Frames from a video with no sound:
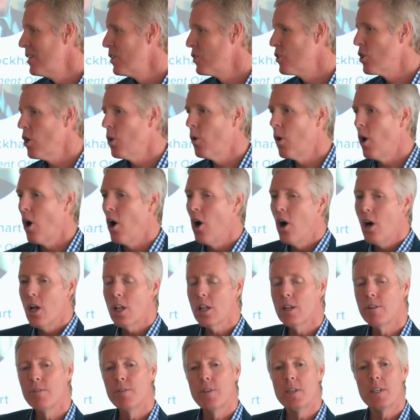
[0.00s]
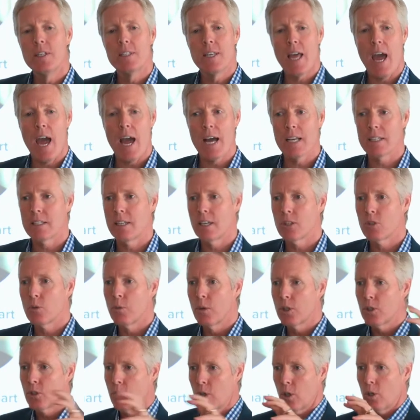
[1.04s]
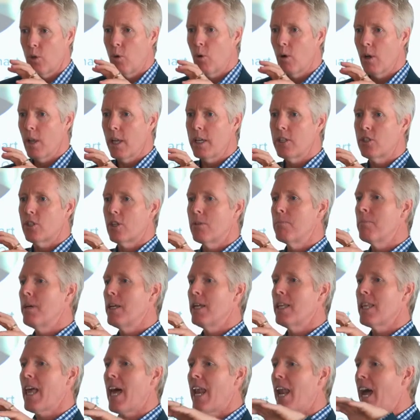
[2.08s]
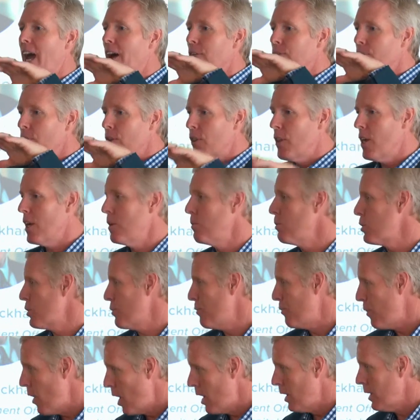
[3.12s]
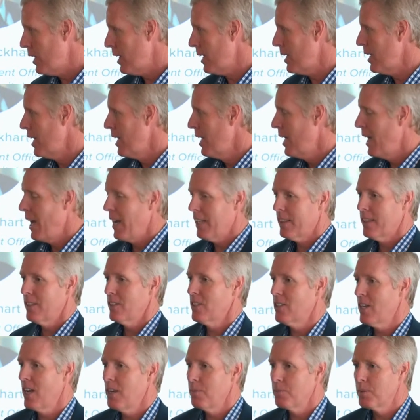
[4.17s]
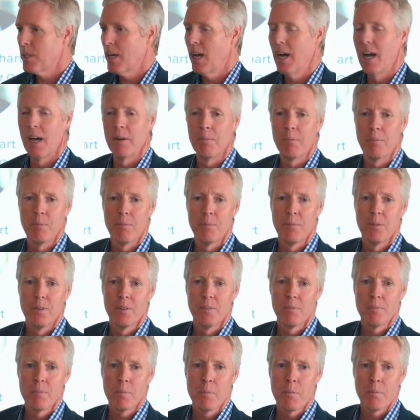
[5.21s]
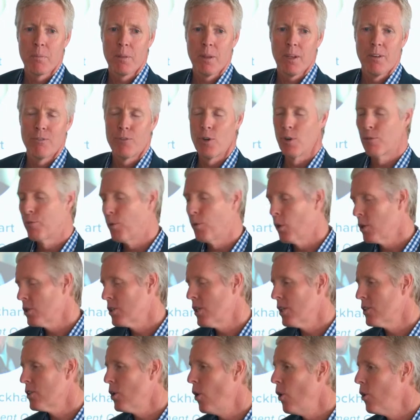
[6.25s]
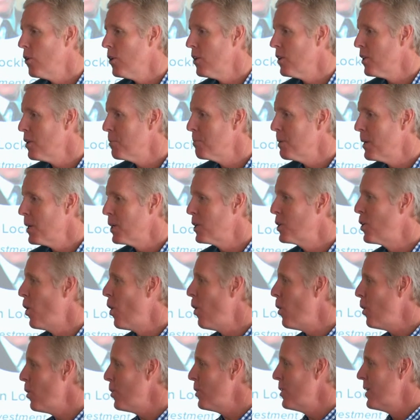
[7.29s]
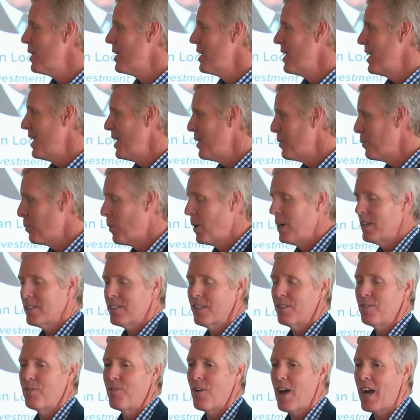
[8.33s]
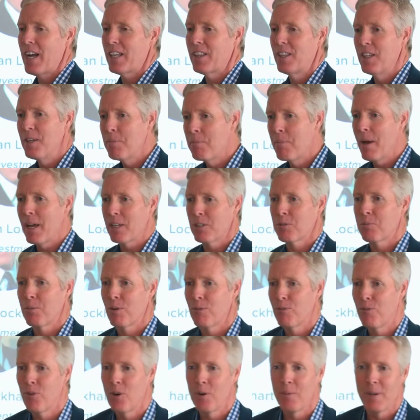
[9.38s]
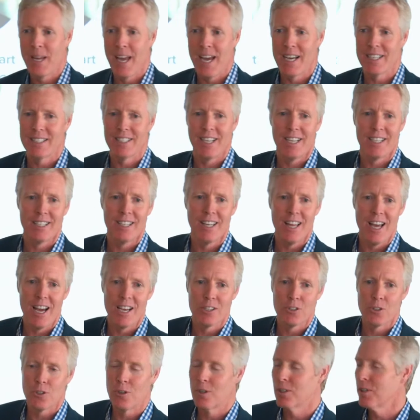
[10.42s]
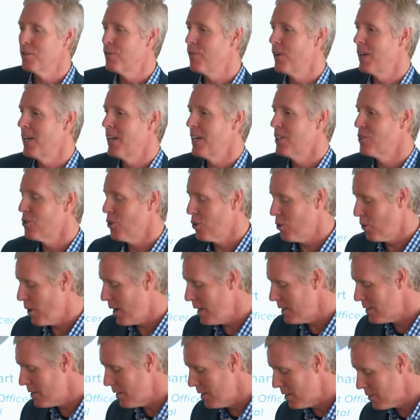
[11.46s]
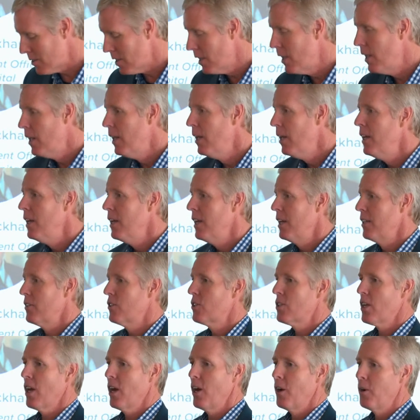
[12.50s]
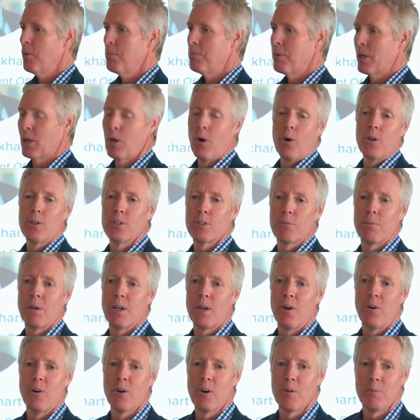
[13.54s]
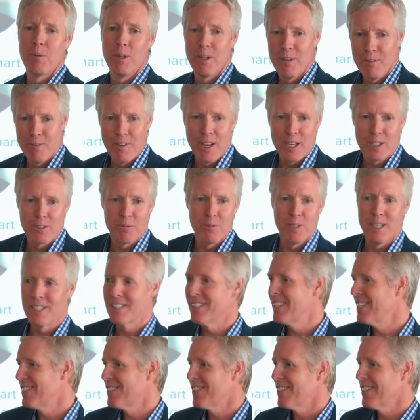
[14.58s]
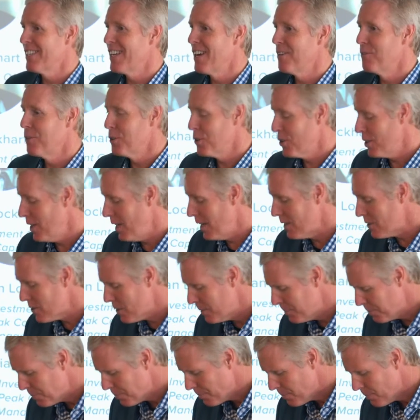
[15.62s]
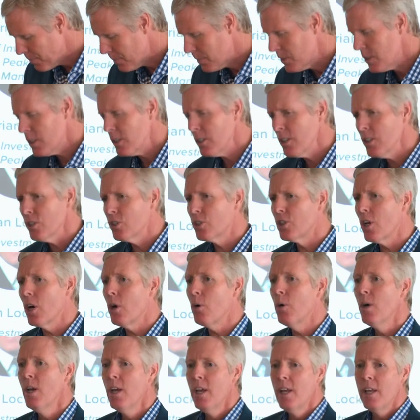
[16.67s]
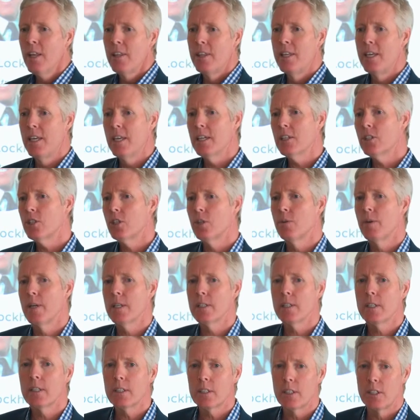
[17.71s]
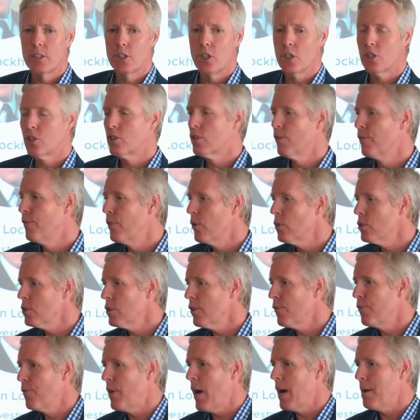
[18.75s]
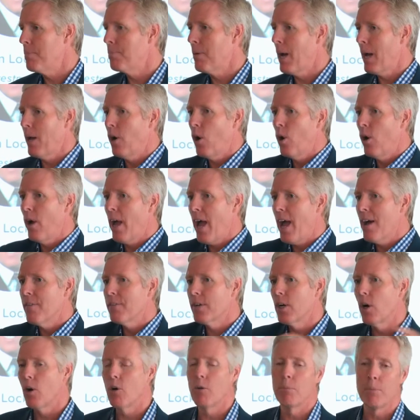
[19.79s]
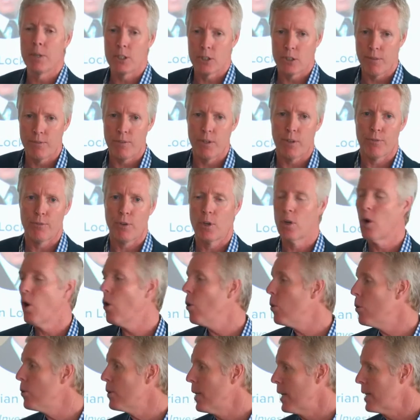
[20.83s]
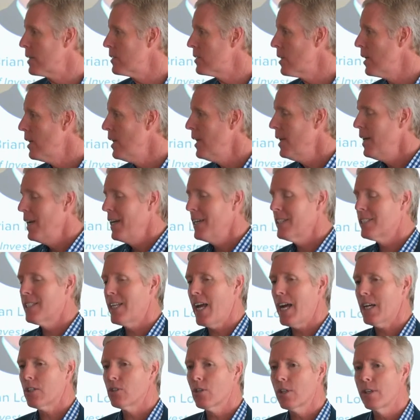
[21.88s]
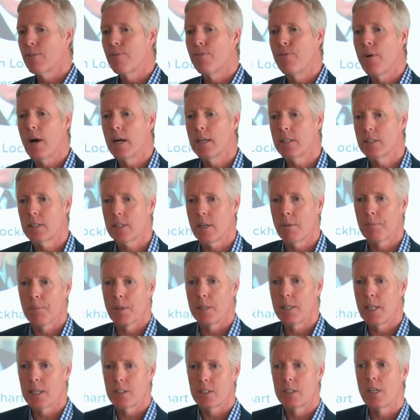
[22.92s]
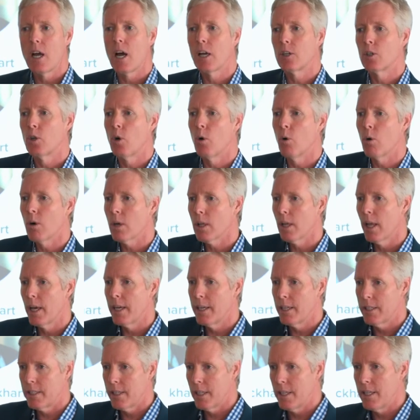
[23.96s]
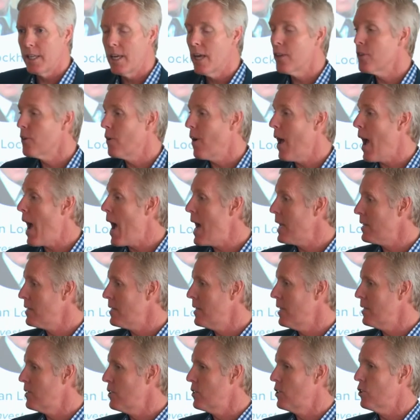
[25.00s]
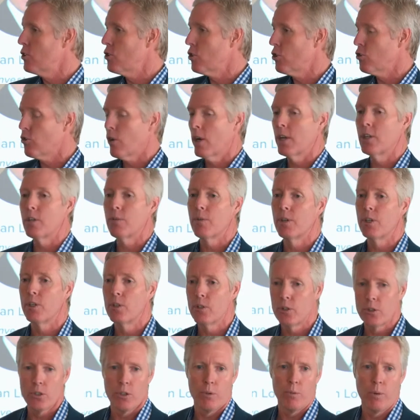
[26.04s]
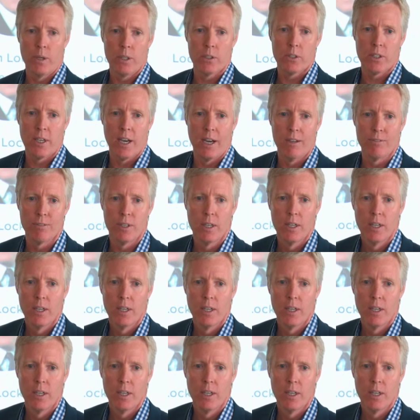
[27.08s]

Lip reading: So all of these assets went to a correlation, meaning that everything was falling at the same time. If you're fortunate to hold a little bit of gold, it was in fact the best performing asset class during the financial crisis. And so, but gold has been a horrible investment essentially ever since. So the issue isn't to just diversify by having a whole bunch of different holdings. It's to actually find something that's non-correlated to the other assets that you're trying to reduce the risk of.